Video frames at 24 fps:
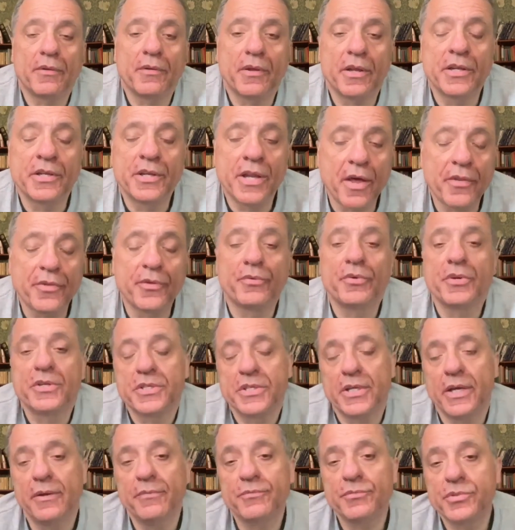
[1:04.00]
another
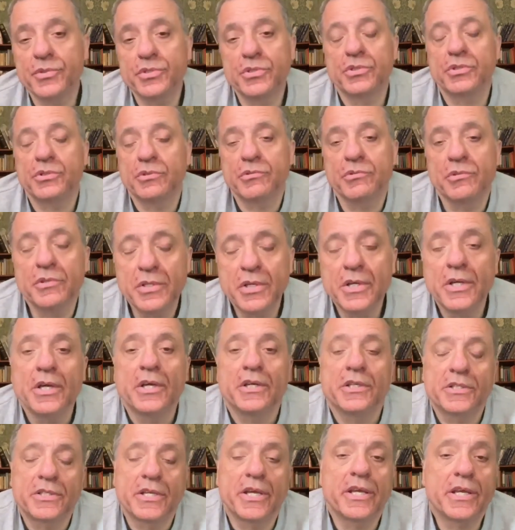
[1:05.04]
attempt to
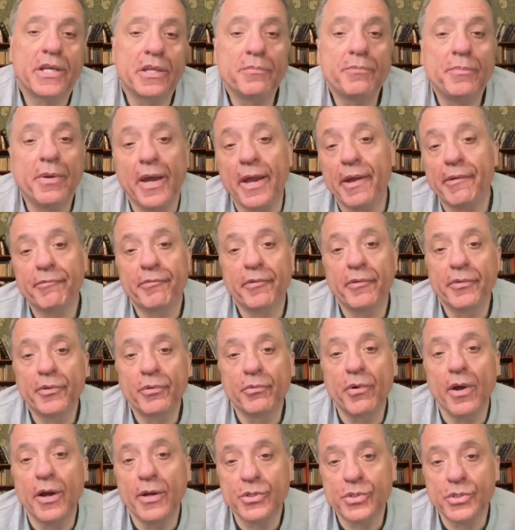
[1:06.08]
take it back from the
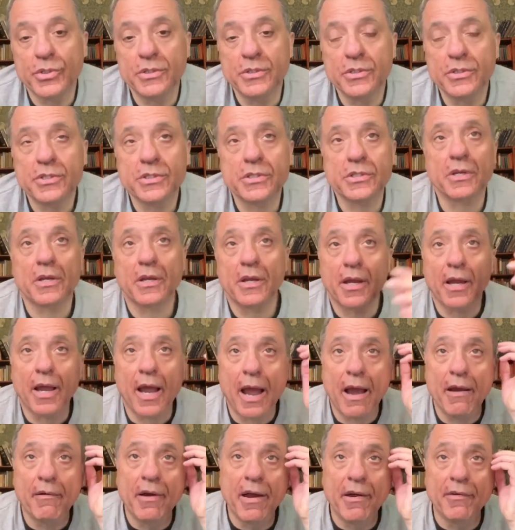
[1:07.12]
Russians.
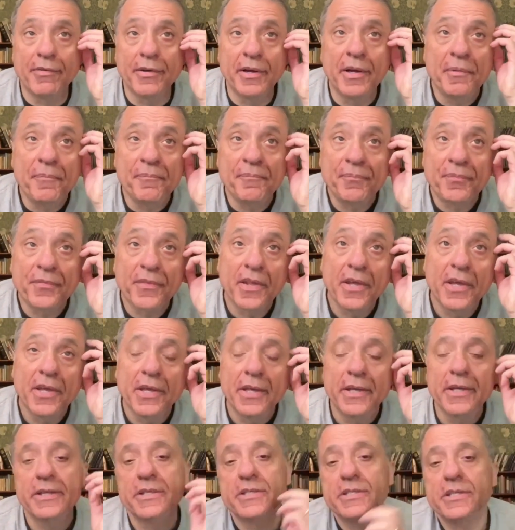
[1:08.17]
However,
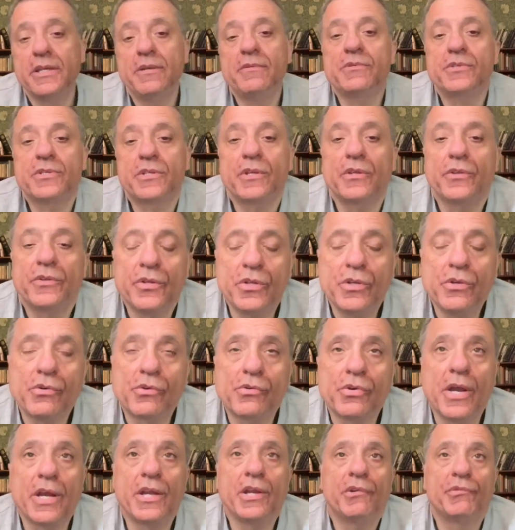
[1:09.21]
it seems that the
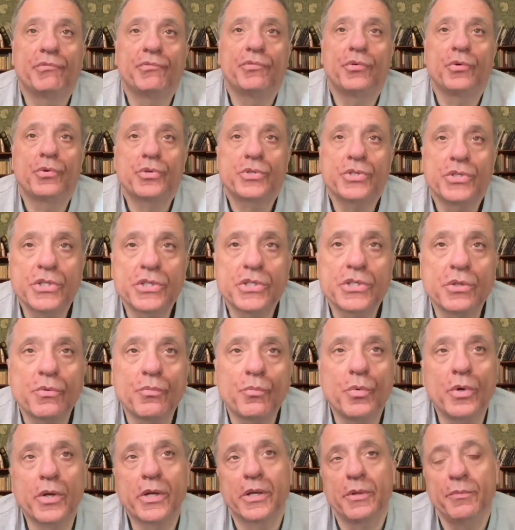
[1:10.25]
Ukrainian forces
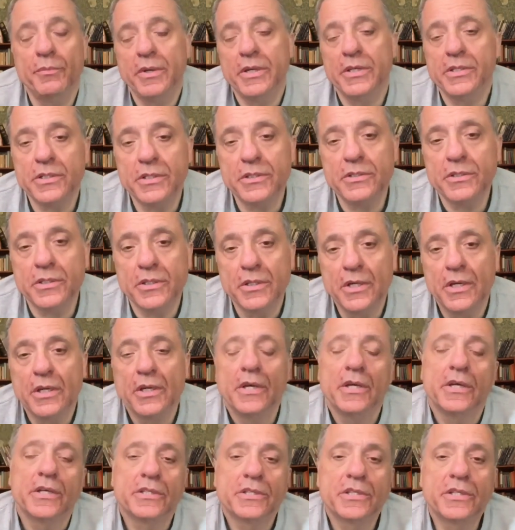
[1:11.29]
that were committed
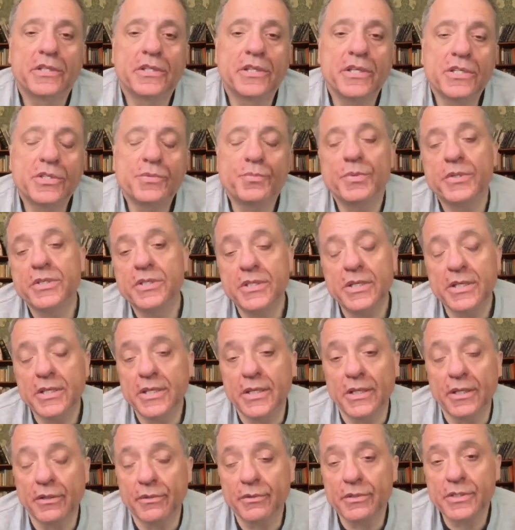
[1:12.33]
to this
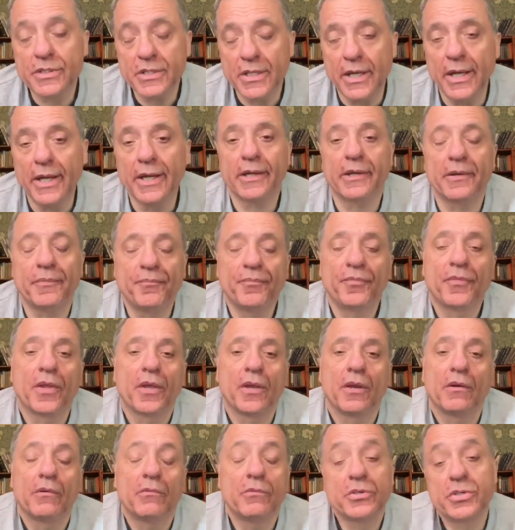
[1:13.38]
particular attack
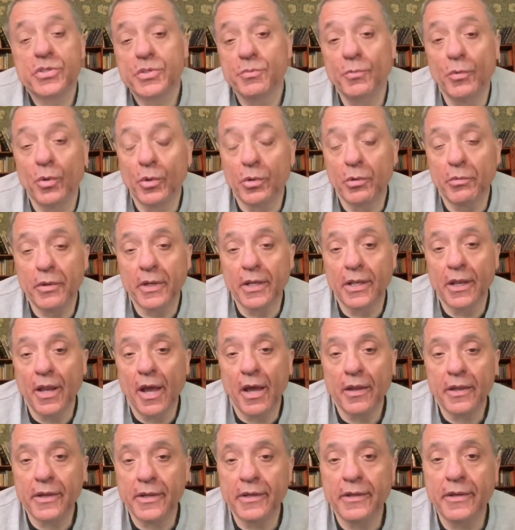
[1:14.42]
were smaller
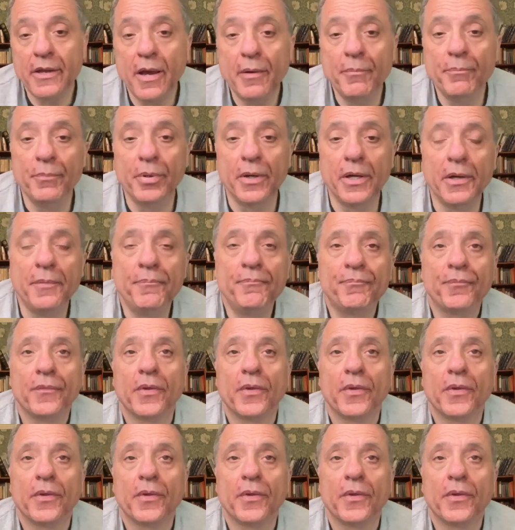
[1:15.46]
in number,